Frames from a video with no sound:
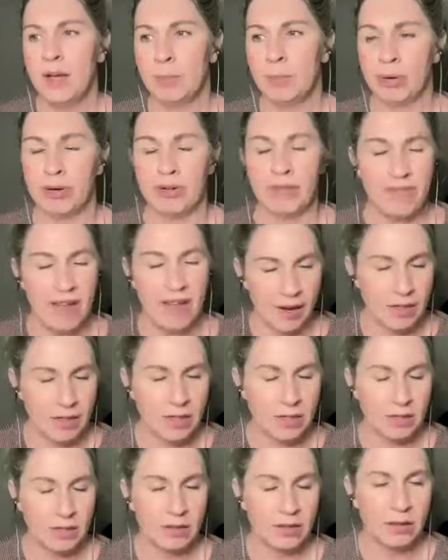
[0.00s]

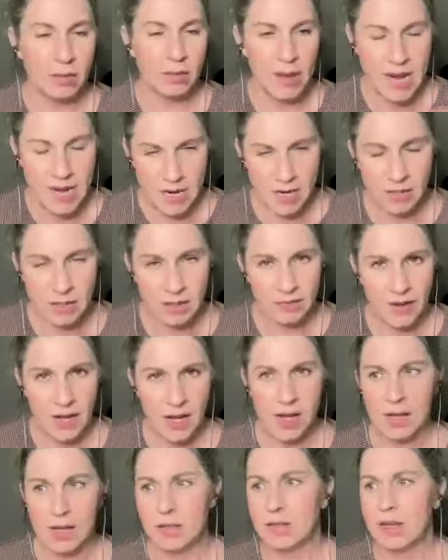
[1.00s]
perfect the maintenance
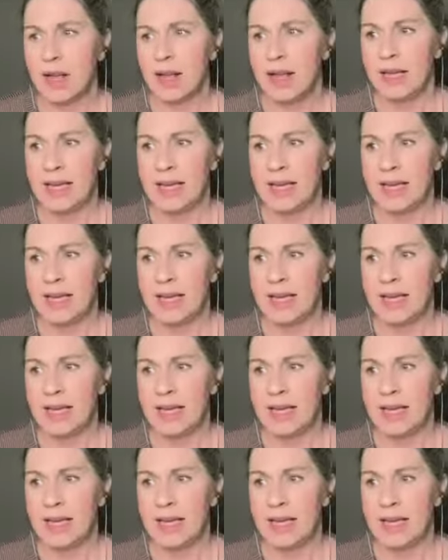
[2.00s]
phase,